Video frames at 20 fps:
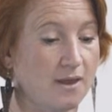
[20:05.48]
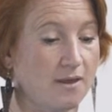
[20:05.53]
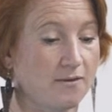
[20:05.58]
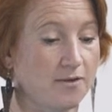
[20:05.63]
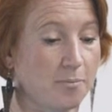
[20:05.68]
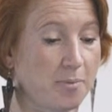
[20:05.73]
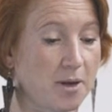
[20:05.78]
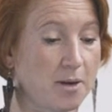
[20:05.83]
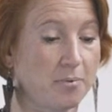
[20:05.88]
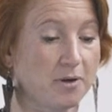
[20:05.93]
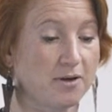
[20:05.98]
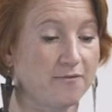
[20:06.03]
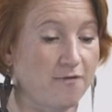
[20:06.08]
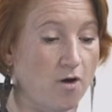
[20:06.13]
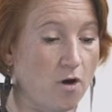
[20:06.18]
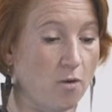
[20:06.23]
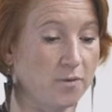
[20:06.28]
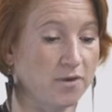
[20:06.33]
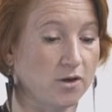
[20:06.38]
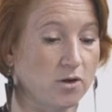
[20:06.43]
the people
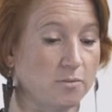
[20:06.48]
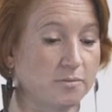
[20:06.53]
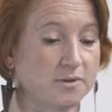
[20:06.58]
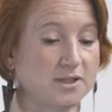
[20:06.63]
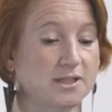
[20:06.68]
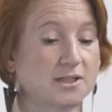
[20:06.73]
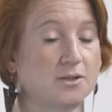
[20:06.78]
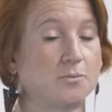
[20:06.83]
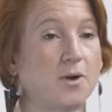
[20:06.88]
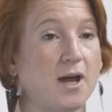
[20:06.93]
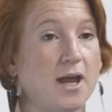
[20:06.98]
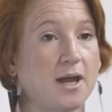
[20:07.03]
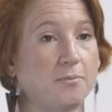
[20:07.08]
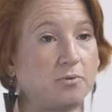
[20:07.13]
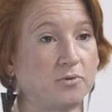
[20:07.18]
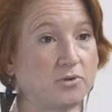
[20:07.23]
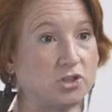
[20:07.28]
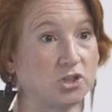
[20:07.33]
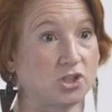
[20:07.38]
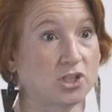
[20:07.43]
involved with the competition were
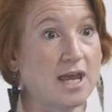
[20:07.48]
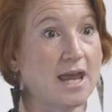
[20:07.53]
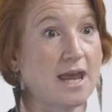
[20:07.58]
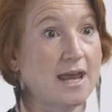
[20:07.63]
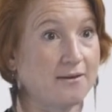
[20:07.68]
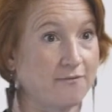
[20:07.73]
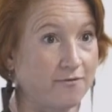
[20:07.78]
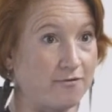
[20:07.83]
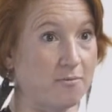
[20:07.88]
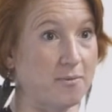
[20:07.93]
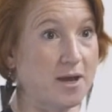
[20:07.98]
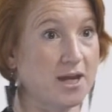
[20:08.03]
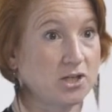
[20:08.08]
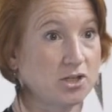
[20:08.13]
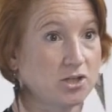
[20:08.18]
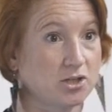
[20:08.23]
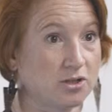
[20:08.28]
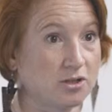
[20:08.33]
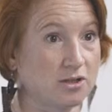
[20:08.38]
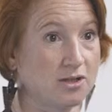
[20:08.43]
able to share
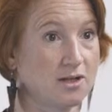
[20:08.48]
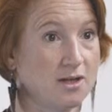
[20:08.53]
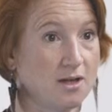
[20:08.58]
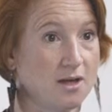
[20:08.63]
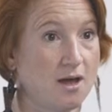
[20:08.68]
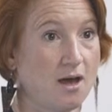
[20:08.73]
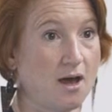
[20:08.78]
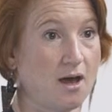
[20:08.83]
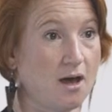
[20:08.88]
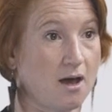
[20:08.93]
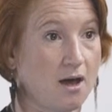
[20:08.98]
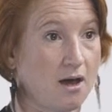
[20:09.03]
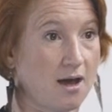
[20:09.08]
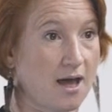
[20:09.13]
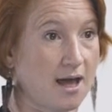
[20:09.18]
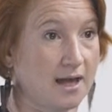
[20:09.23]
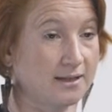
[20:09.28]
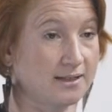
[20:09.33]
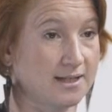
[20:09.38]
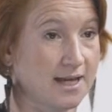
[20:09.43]
information
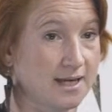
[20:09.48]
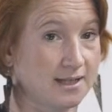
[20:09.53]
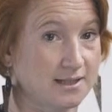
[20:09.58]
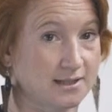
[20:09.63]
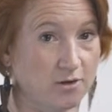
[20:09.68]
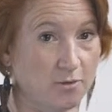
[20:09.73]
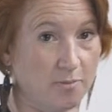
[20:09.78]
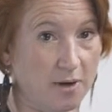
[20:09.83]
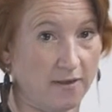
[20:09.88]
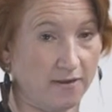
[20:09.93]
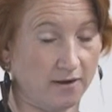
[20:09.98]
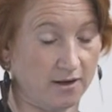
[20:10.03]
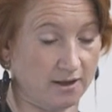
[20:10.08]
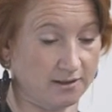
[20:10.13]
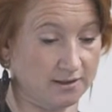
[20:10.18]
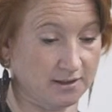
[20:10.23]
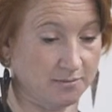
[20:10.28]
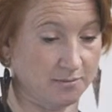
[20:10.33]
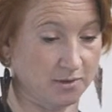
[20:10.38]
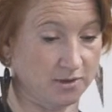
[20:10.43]
and data about the
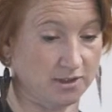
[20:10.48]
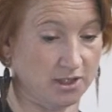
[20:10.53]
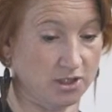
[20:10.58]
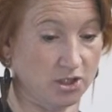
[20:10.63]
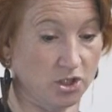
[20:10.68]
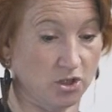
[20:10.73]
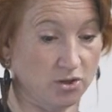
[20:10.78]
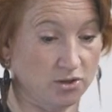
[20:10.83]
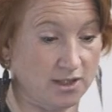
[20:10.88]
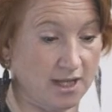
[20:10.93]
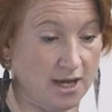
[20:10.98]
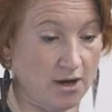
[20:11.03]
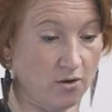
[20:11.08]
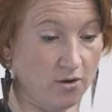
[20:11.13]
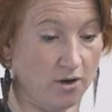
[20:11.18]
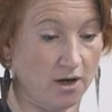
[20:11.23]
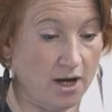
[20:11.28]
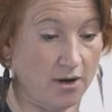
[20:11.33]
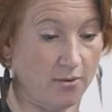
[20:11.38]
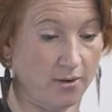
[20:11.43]
customers and use that
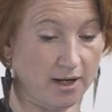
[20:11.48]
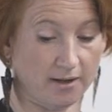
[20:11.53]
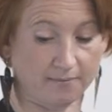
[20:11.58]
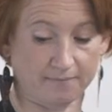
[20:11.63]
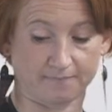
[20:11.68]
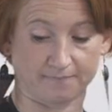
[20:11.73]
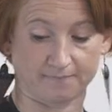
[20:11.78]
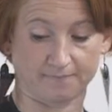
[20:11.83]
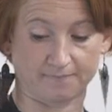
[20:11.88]
ongoing.